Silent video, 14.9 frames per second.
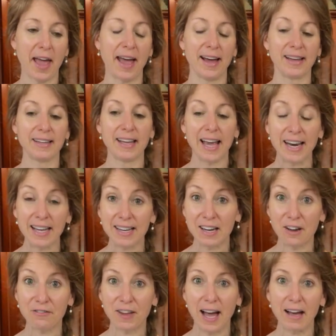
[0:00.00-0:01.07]
and getting
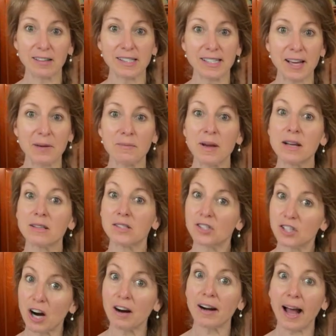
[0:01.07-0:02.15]
enough calcium,
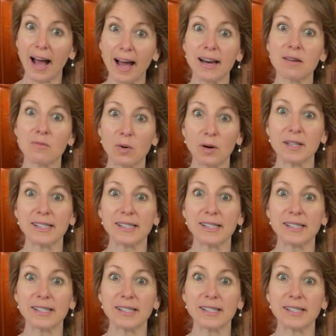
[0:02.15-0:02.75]
start adding more